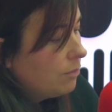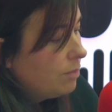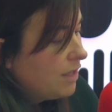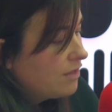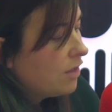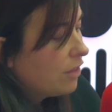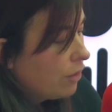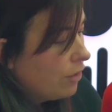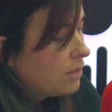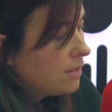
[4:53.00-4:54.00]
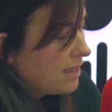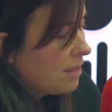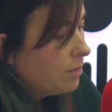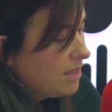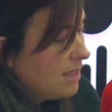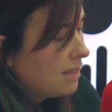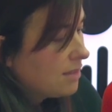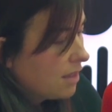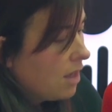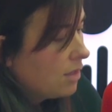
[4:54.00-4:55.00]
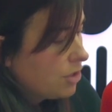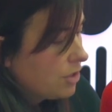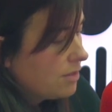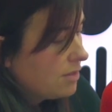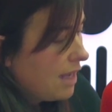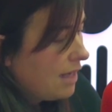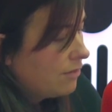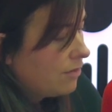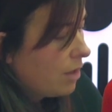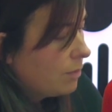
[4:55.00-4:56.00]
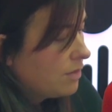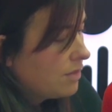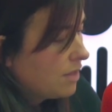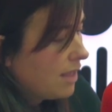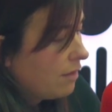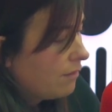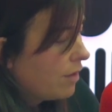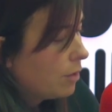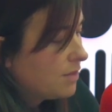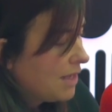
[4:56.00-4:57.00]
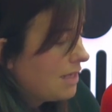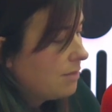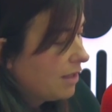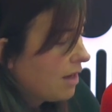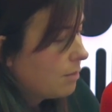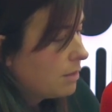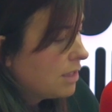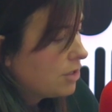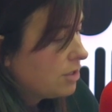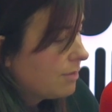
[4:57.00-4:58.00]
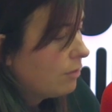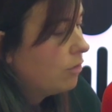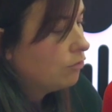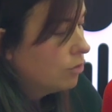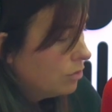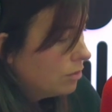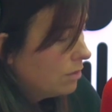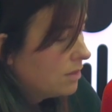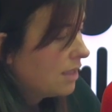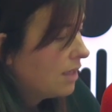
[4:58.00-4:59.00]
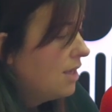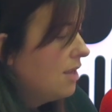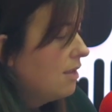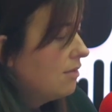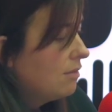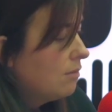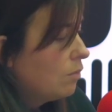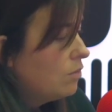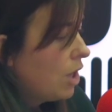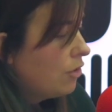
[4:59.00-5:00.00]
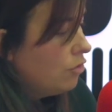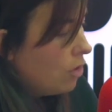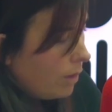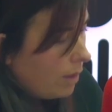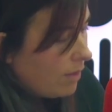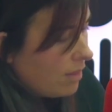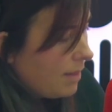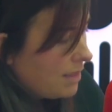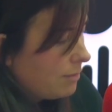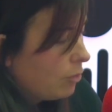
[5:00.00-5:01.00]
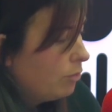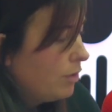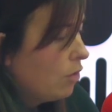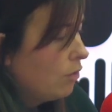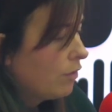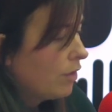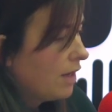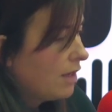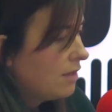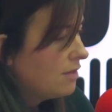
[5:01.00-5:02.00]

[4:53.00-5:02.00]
Because the third, I was seeing a psychologist and I was getting very upset in my therapy sessions about the rules and not knowing when the pandemic would be over and